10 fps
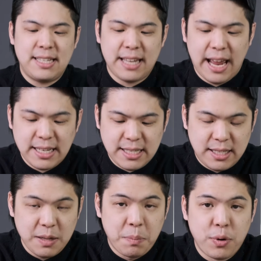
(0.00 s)
that
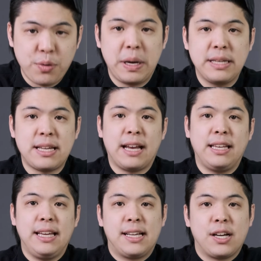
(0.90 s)
the brewing
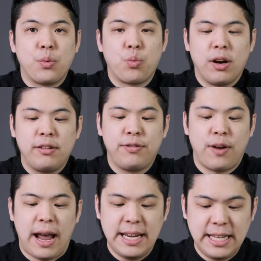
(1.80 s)
technique could work
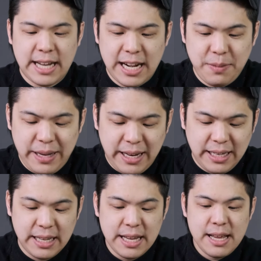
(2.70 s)
for any kind of
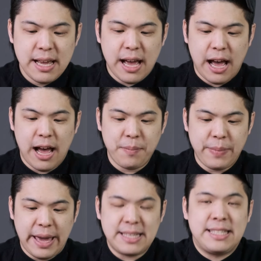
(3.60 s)
bean,
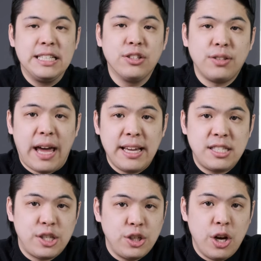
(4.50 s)
it's still
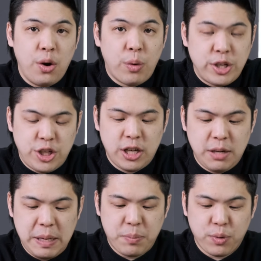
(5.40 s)
nice to know what you're
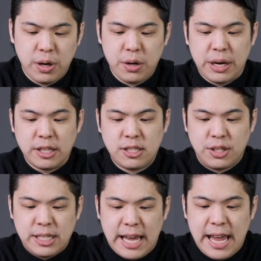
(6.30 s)
gonna be brewing with. So
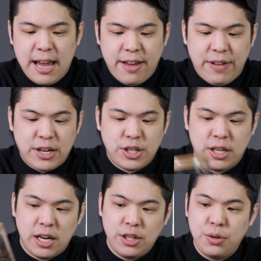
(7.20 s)
today I've actually
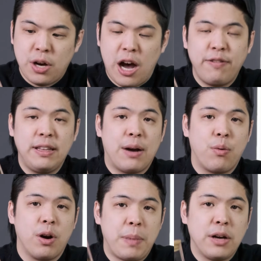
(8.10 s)
got a new coffee that
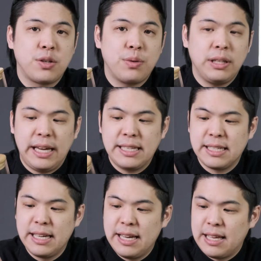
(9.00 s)
we're about to release.
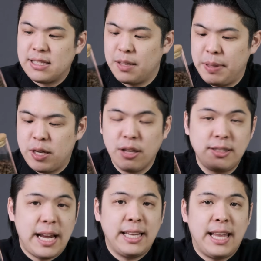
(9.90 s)
It's gonna be called
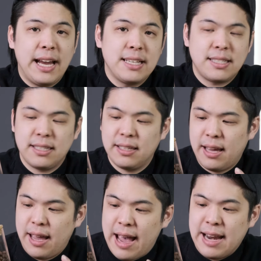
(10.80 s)
Daylight,
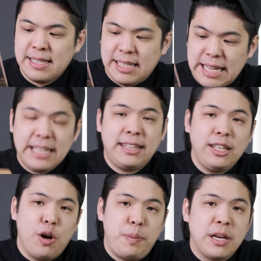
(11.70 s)
and it's an
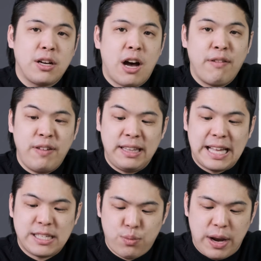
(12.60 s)
Ethiopian coffee
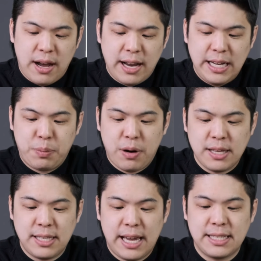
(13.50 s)
that's a red honey
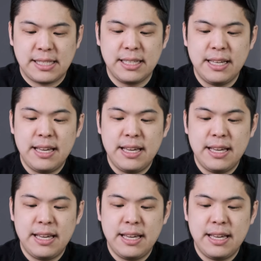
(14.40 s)
process.